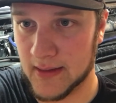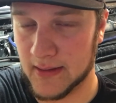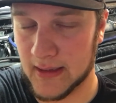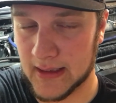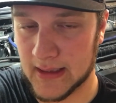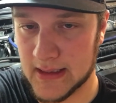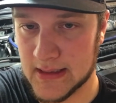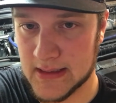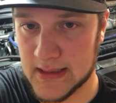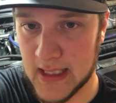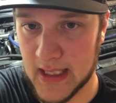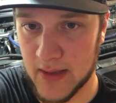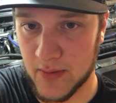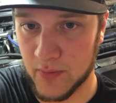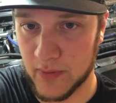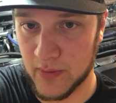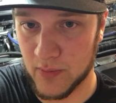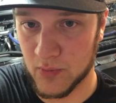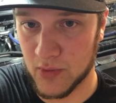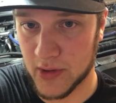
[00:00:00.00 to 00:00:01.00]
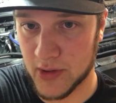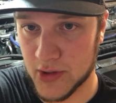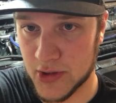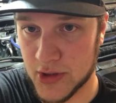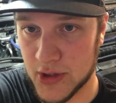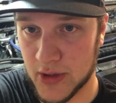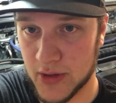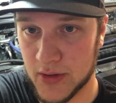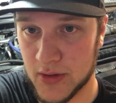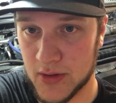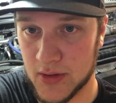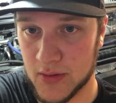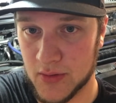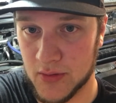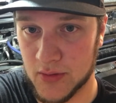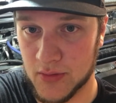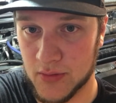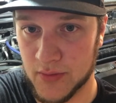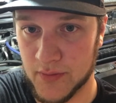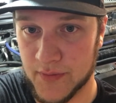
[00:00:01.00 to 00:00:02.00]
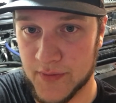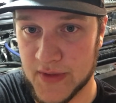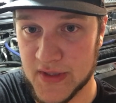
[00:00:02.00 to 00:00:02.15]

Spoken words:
Like I said, we want to show you